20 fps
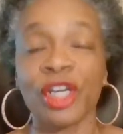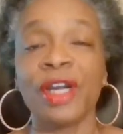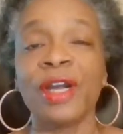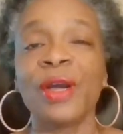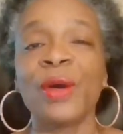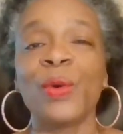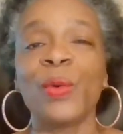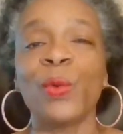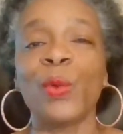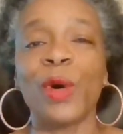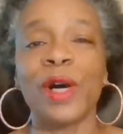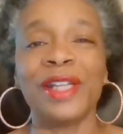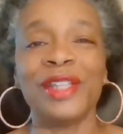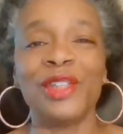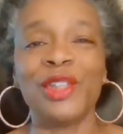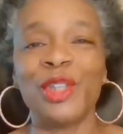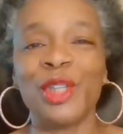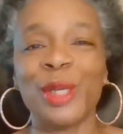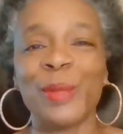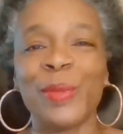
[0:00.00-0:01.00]
One
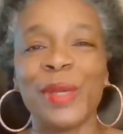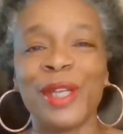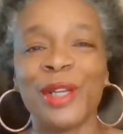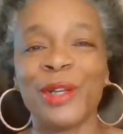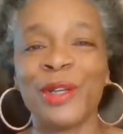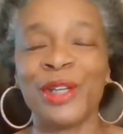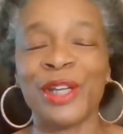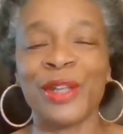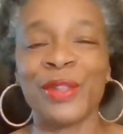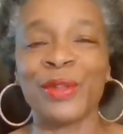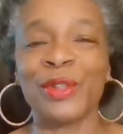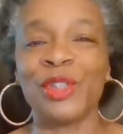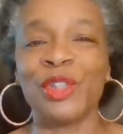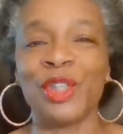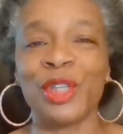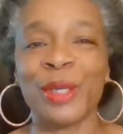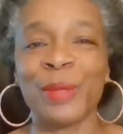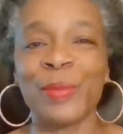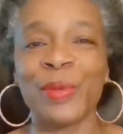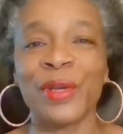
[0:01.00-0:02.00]
ship hit another
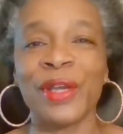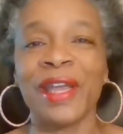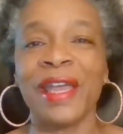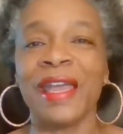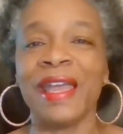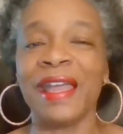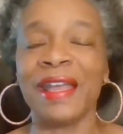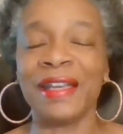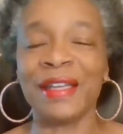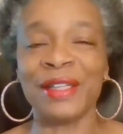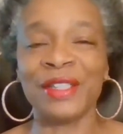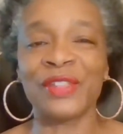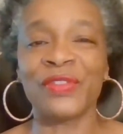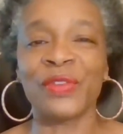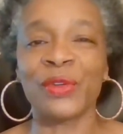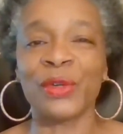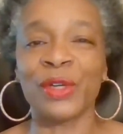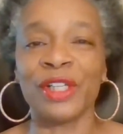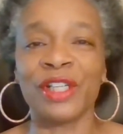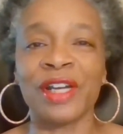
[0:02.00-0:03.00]
ship, and his
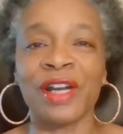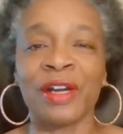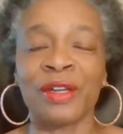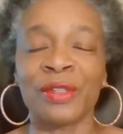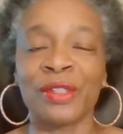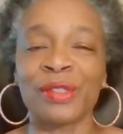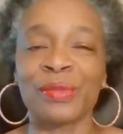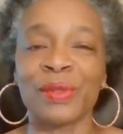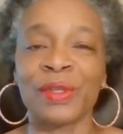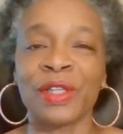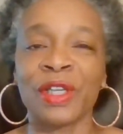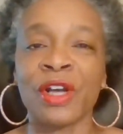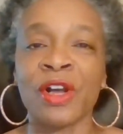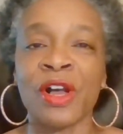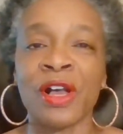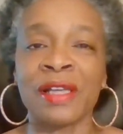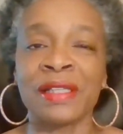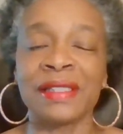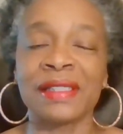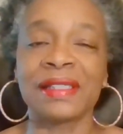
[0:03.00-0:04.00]
four daughters were
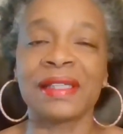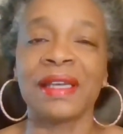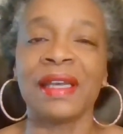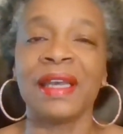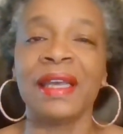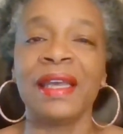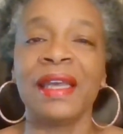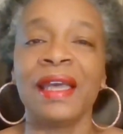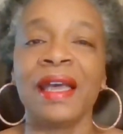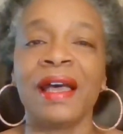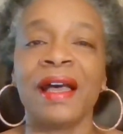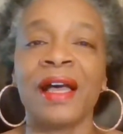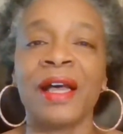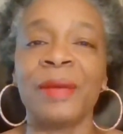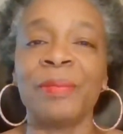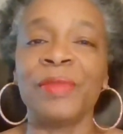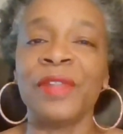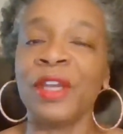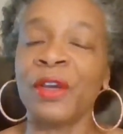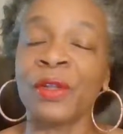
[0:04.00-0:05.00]
lost.
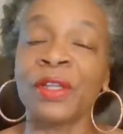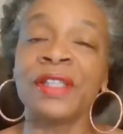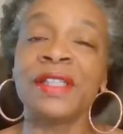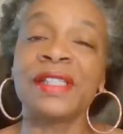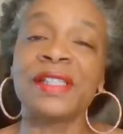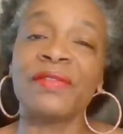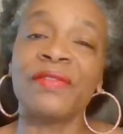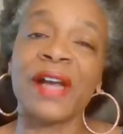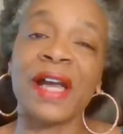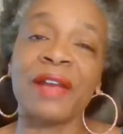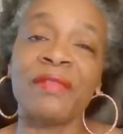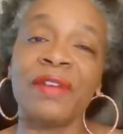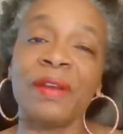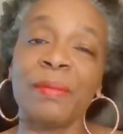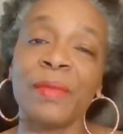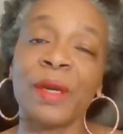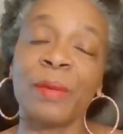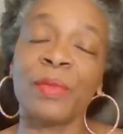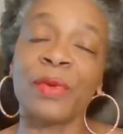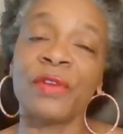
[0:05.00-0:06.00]
The only surviving
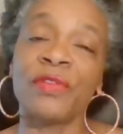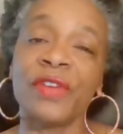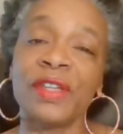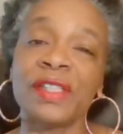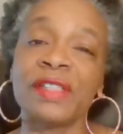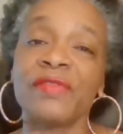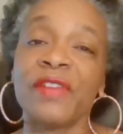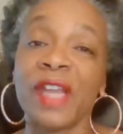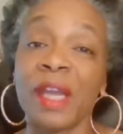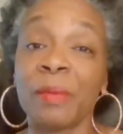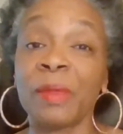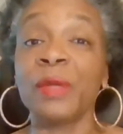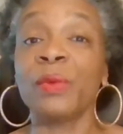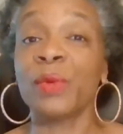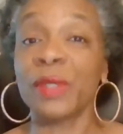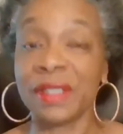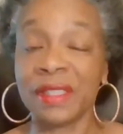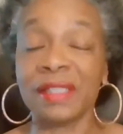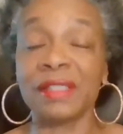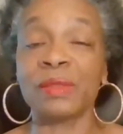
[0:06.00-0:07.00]
member of his family
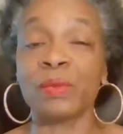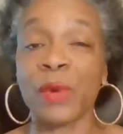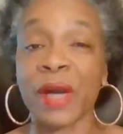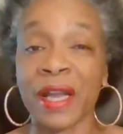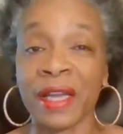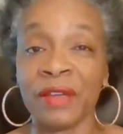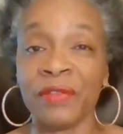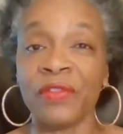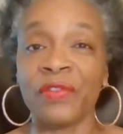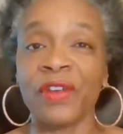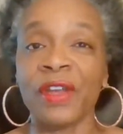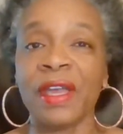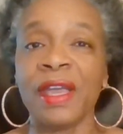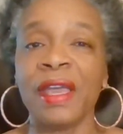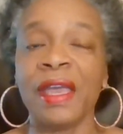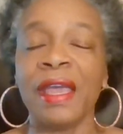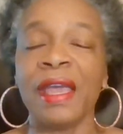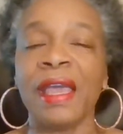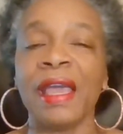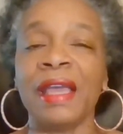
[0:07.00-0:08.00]
was his wife.
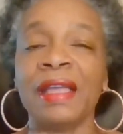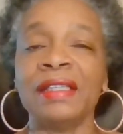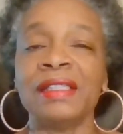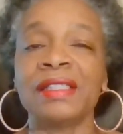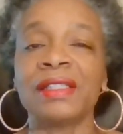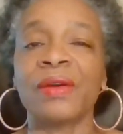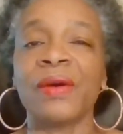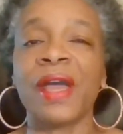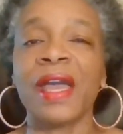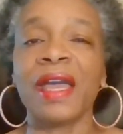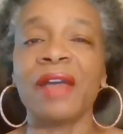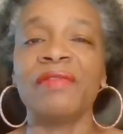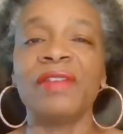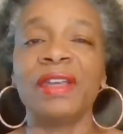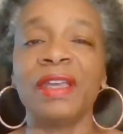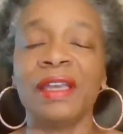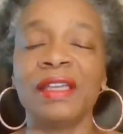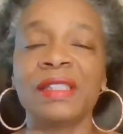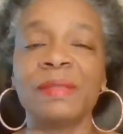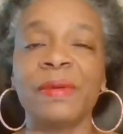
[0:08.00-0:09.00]
And so, having
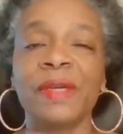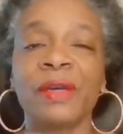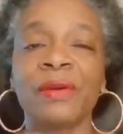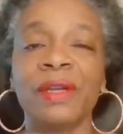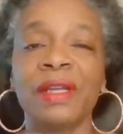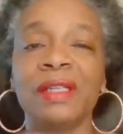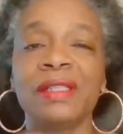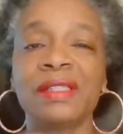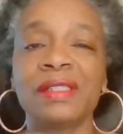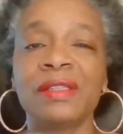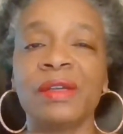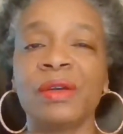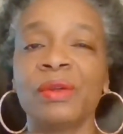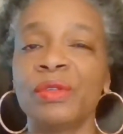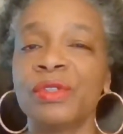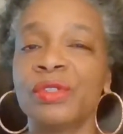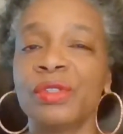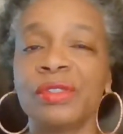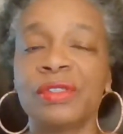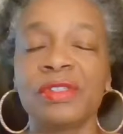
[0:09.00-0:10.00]
experienced
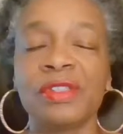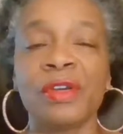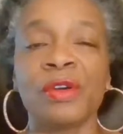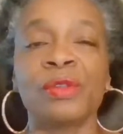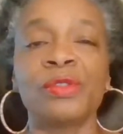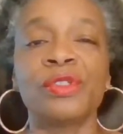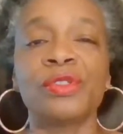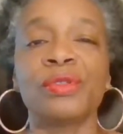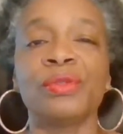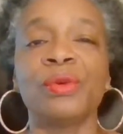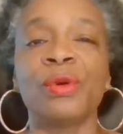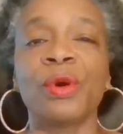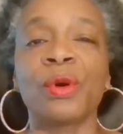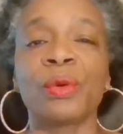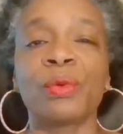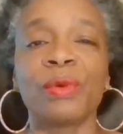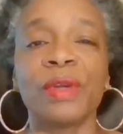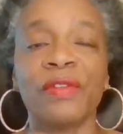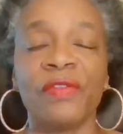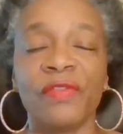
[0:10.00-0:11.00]
those two
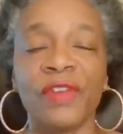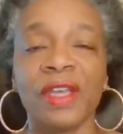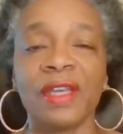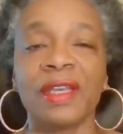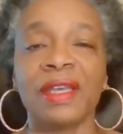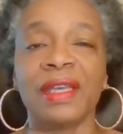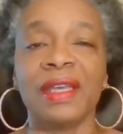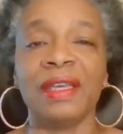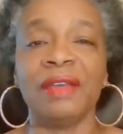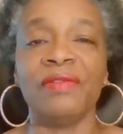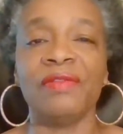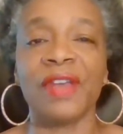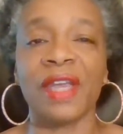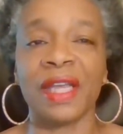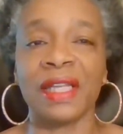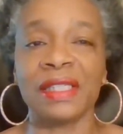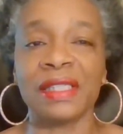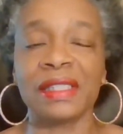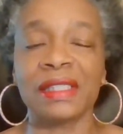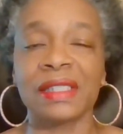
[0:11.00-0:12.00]
horrific
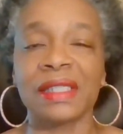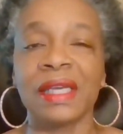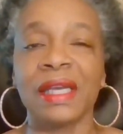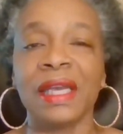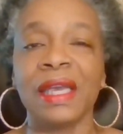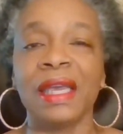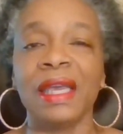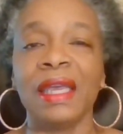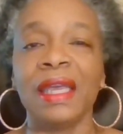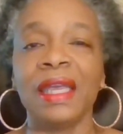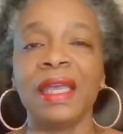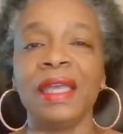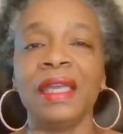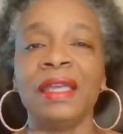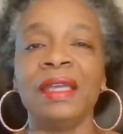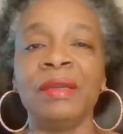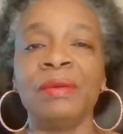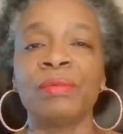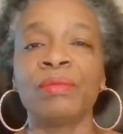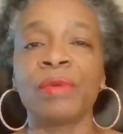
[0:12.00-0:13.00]
events,
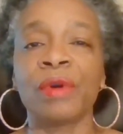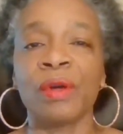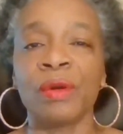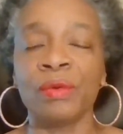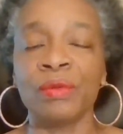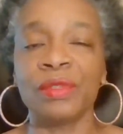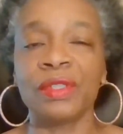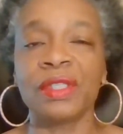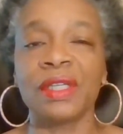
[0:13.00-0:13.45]
he wrote